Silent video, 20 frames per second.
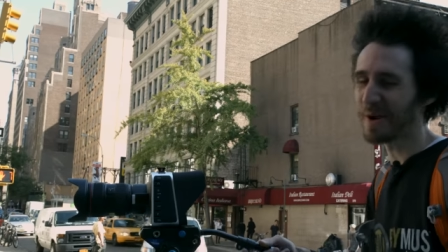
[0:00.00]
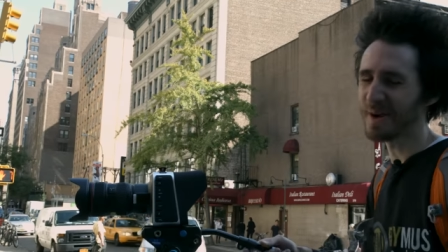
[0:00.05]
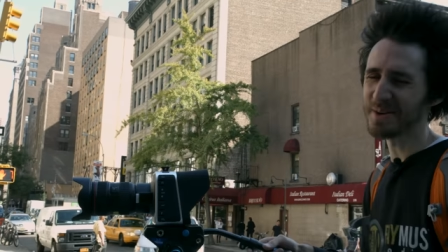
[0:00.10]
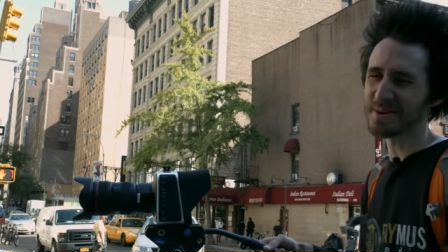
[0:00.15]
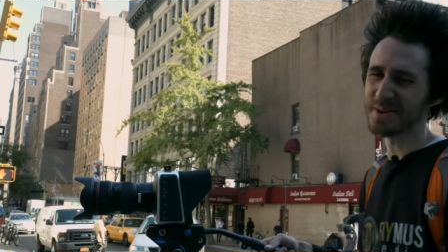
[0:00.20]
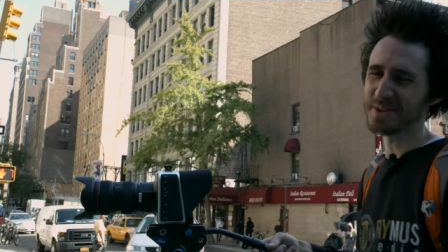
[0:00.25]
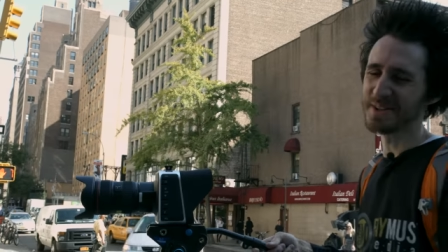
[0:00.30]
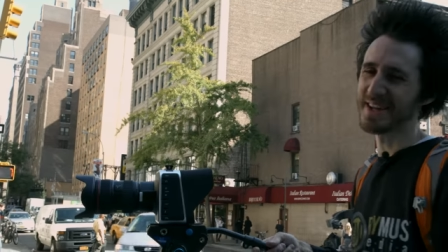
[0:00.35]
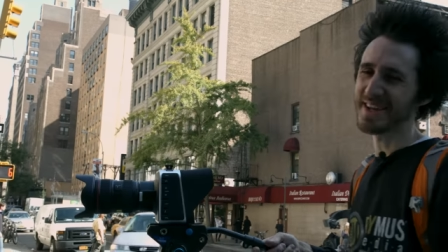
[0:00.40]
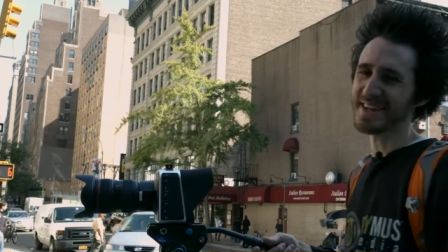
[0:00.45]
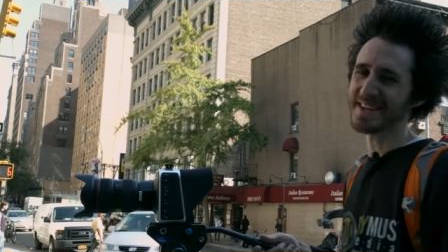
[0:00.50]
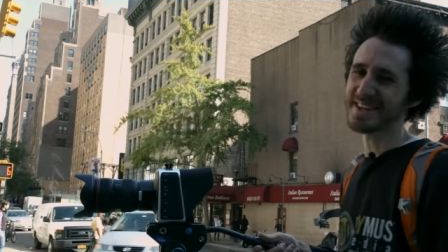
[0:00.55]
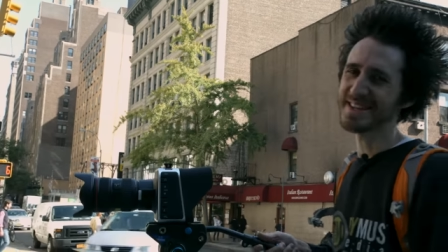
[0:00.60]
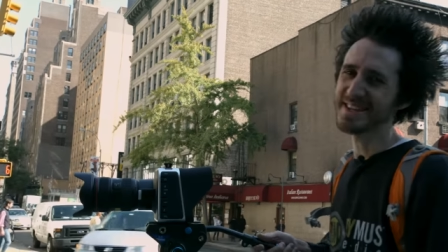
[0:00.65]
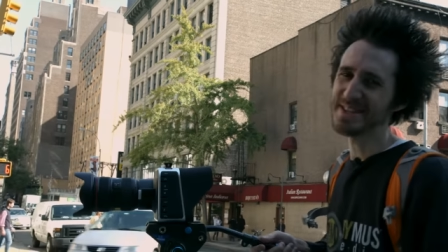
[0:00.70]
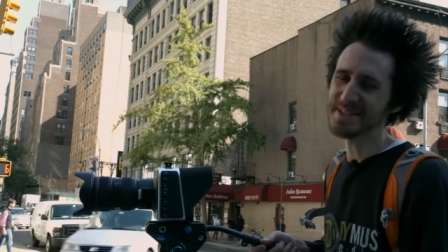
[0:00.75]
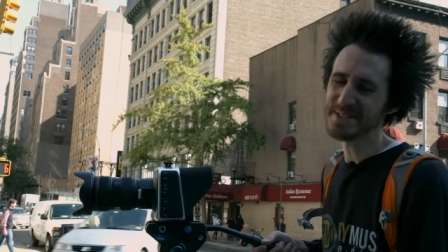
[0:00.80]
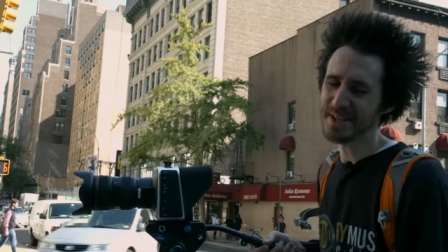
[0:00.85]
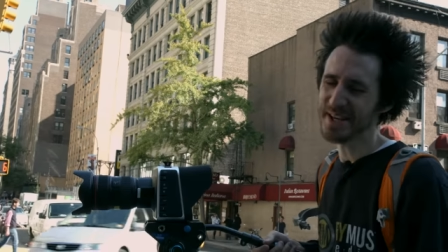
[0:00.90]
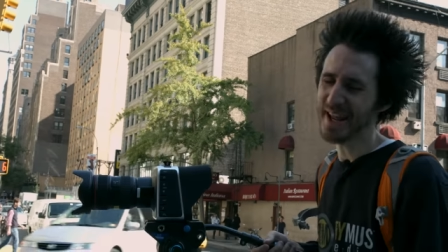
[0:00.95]
Uncle Nick,
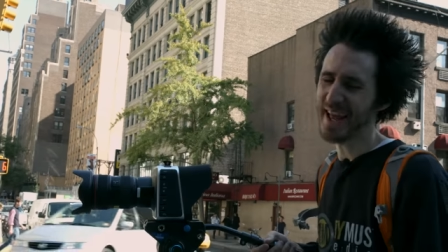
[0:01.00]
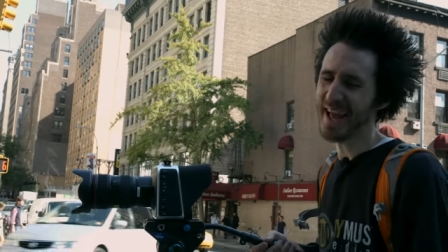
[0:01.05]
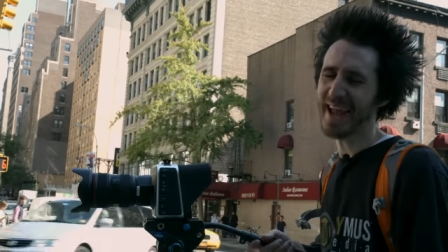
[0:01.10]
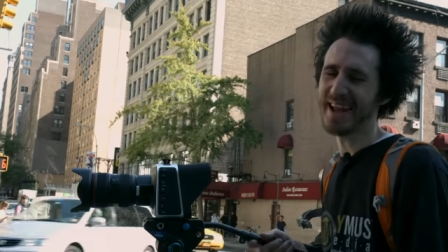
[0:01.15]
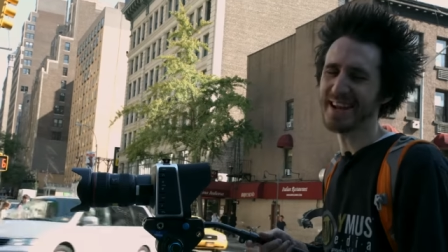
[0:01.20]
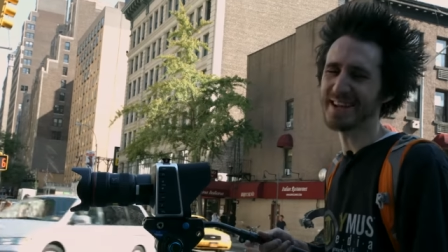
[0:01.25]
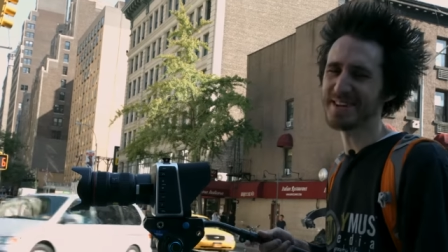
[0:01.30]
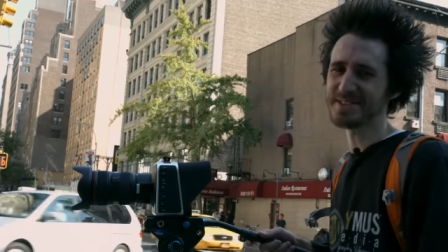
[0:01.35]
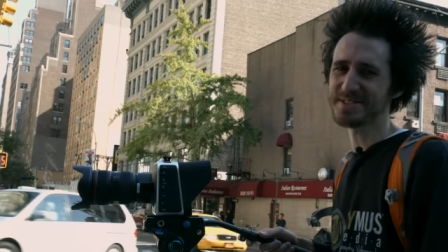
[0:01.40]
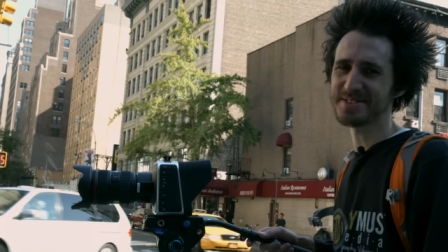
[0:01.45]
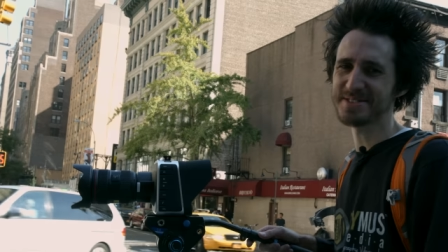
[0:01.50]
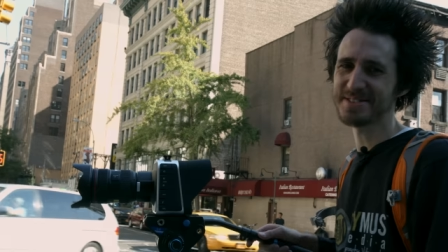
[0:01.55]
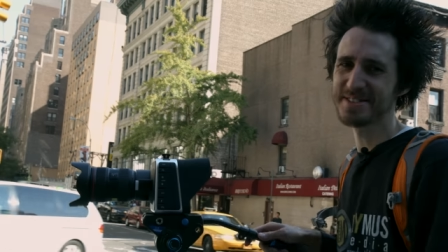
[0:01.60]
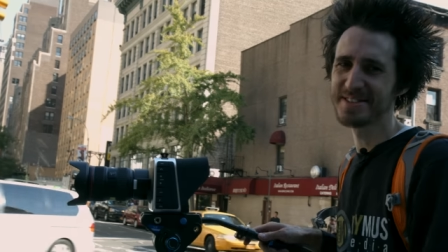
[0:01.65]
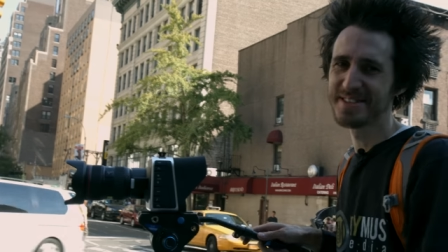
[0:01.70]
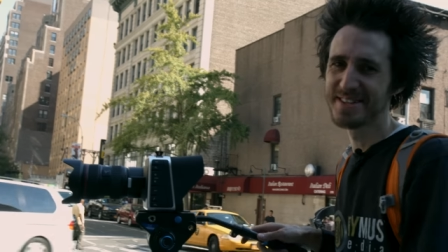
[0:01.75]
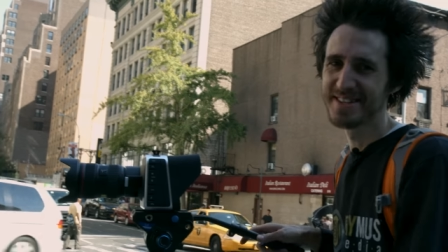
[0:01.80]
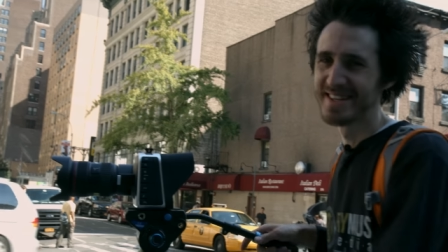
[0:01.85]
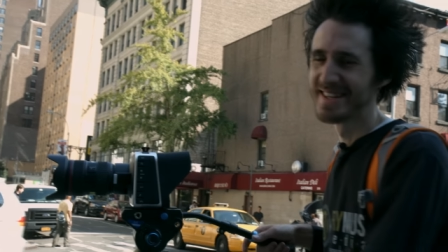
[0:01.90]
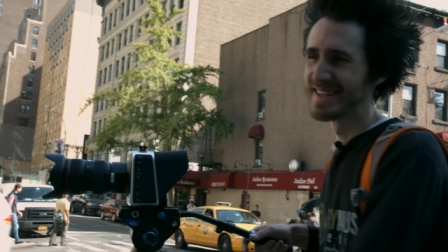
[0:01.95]
he's gonna hate us.
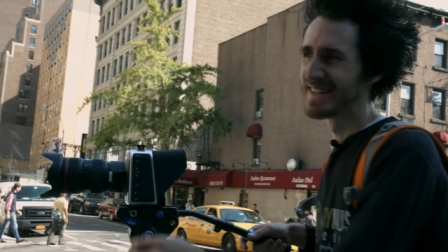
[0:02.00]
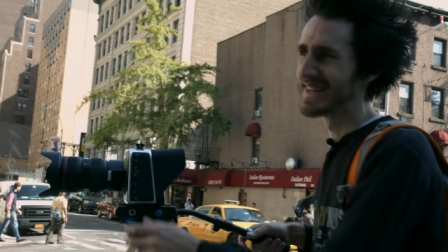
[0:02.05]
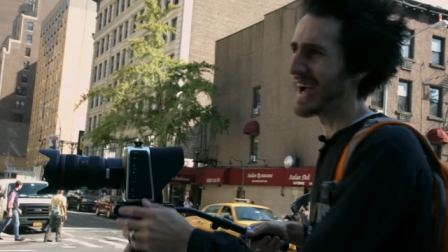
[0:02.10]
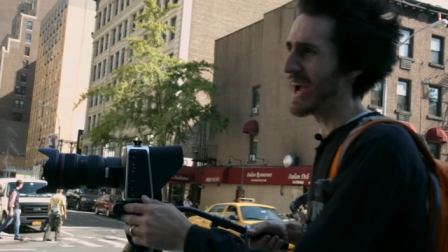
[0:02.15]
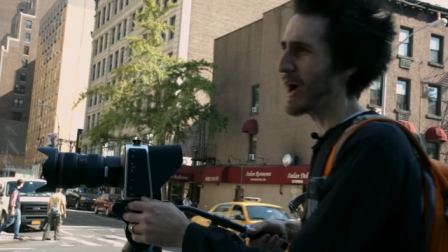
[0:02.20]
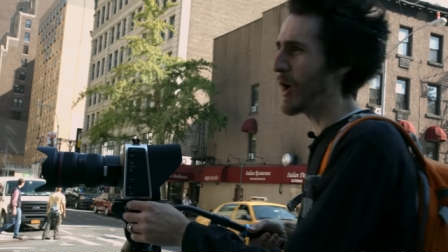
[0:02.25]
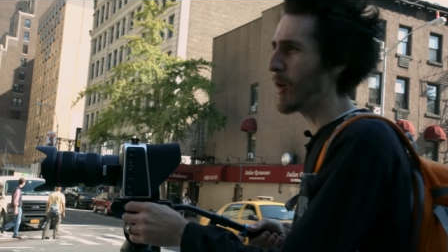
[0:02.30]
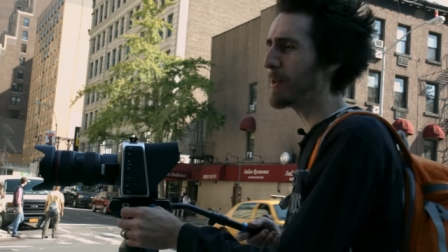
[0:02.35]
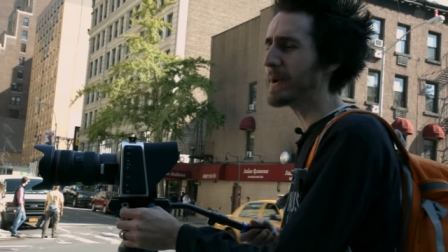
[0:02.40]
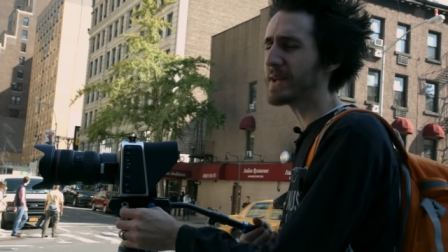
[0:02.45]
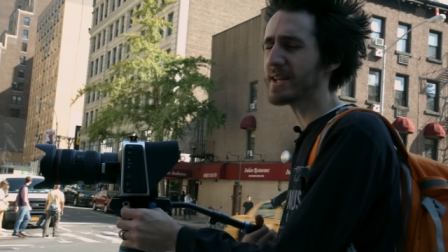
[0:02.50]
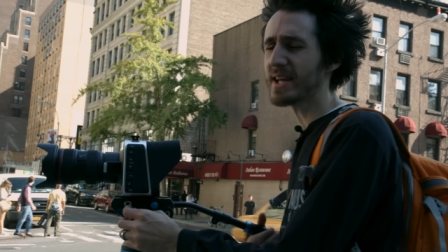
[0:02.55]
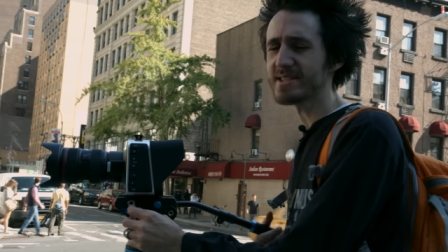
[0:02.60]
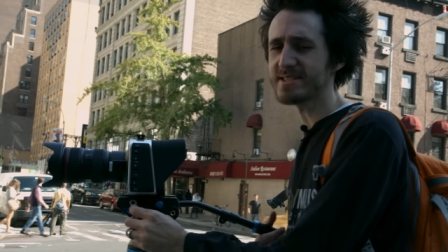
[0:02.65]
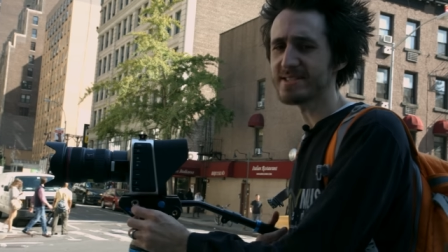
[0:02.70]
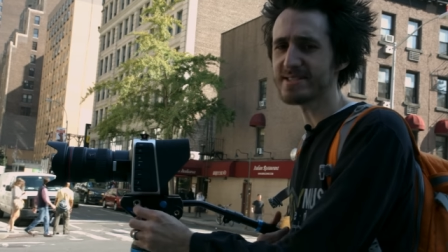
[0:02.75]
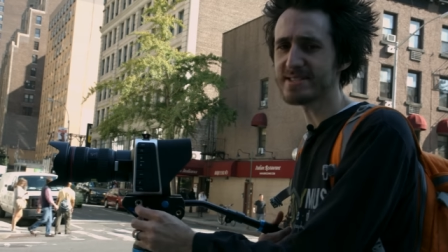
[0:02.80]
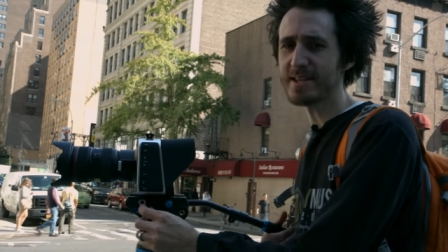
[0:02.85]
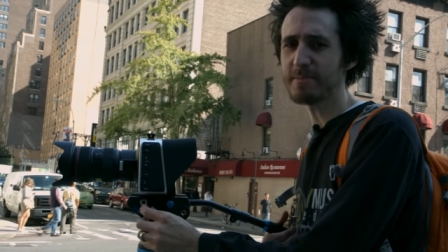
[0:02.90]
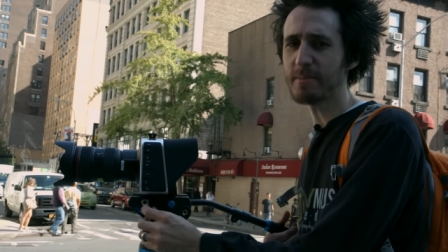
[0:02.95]
I hope he
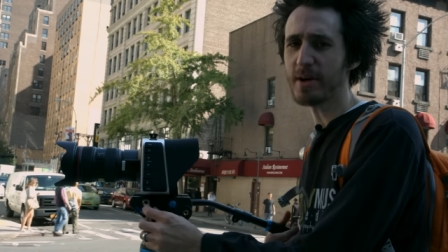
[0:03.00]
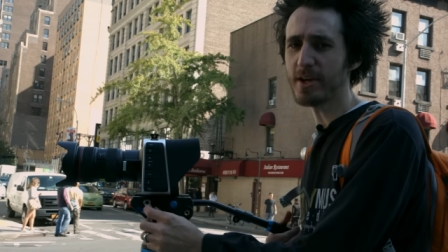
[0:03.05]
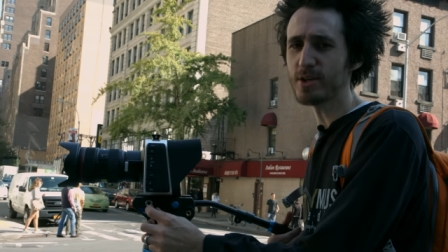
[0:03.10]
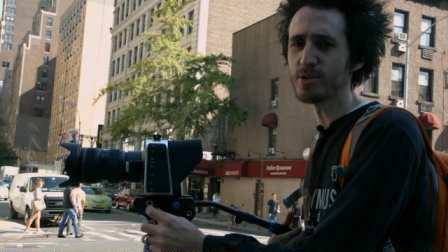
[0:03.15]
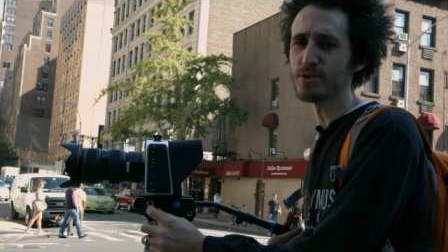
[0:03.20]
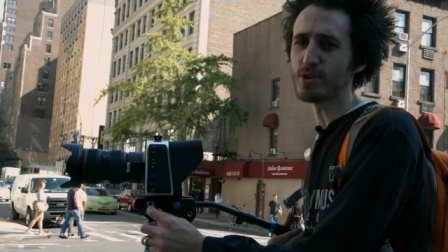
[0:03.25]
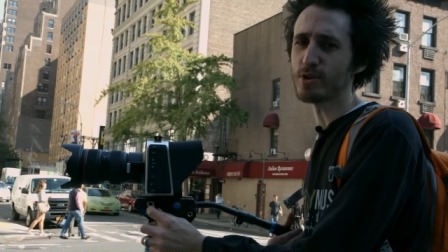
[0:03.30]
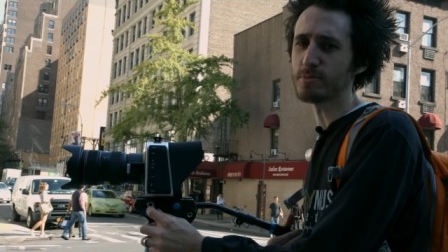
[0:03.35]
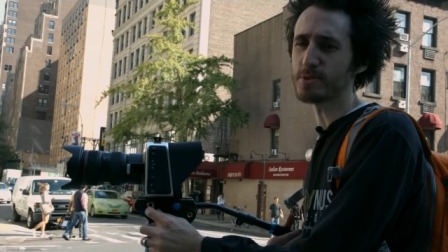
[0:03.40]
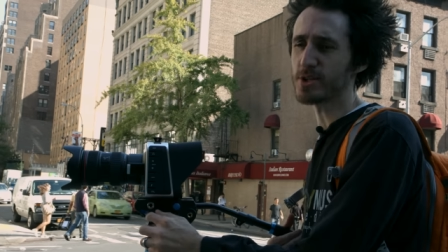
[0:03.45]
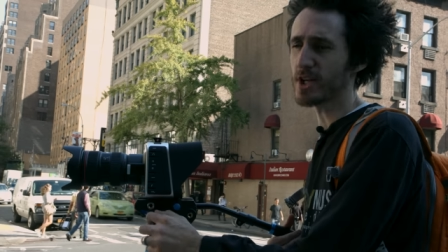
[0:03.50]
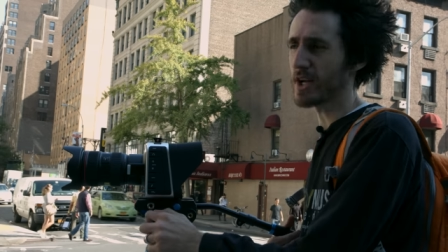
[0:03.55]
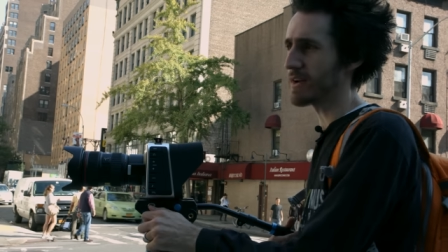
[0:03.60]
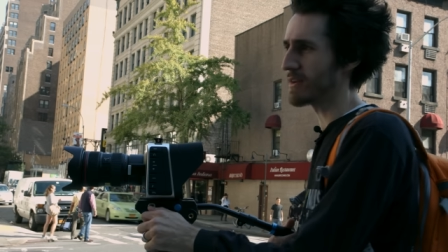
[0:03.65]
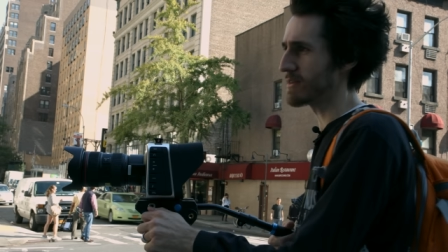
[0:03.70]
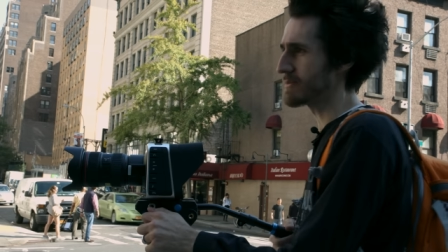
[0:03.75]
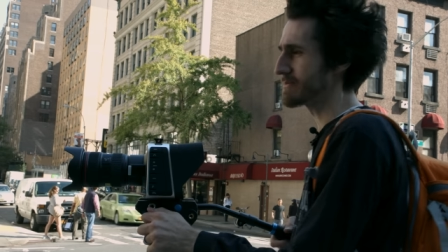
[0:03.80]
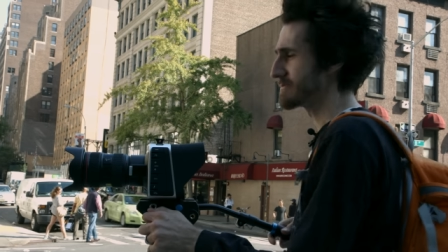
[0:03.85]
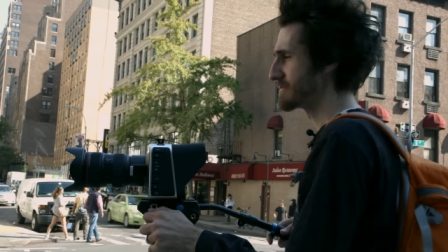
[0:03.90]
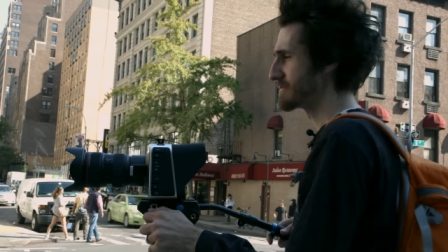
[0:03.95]
doesn't see my YouTube channel.